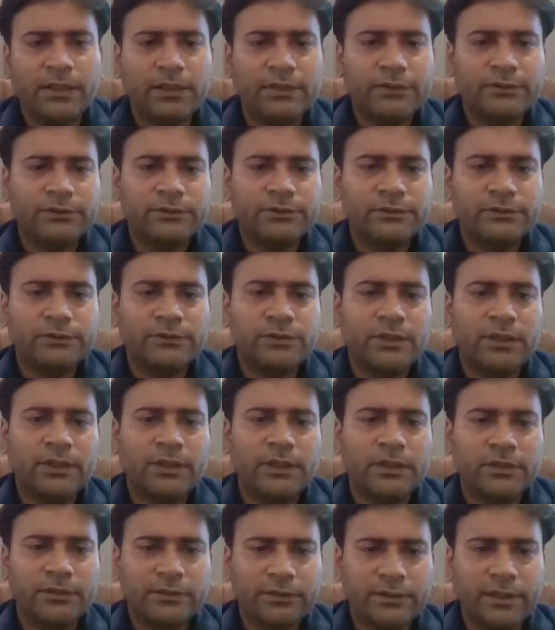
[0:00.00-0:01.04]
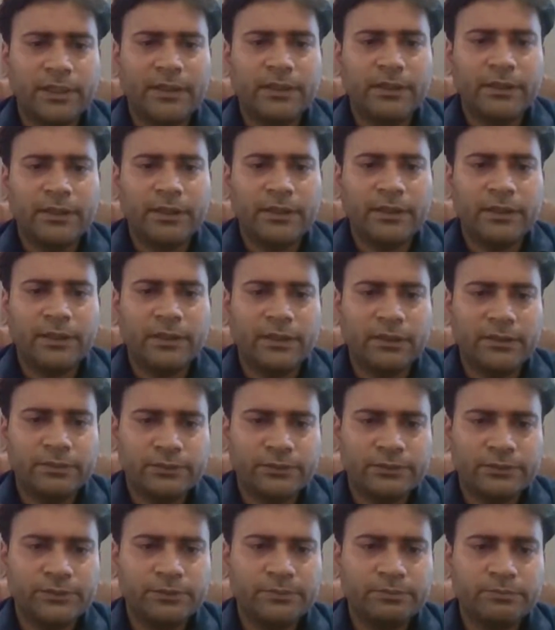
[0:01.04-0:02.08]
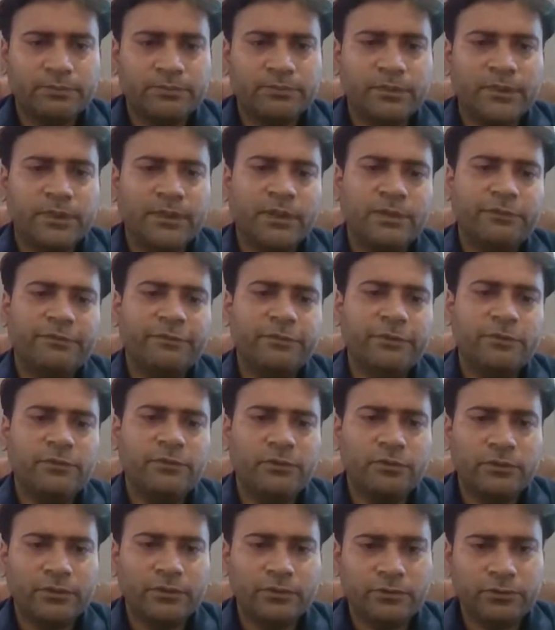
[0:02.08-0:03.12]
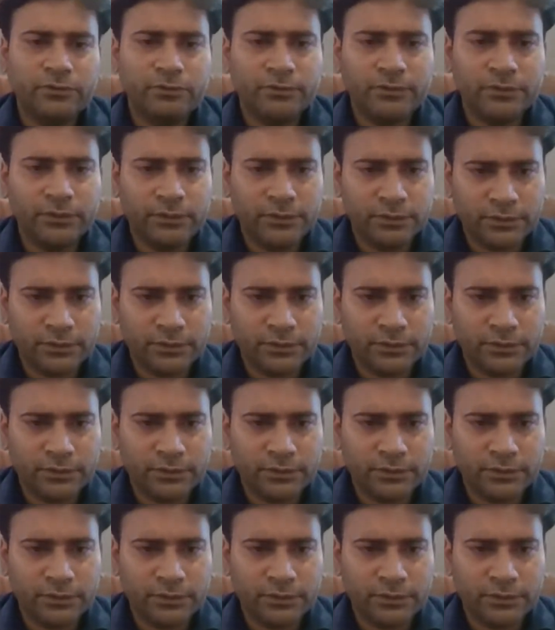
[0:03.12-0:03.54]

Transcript: So so if we go to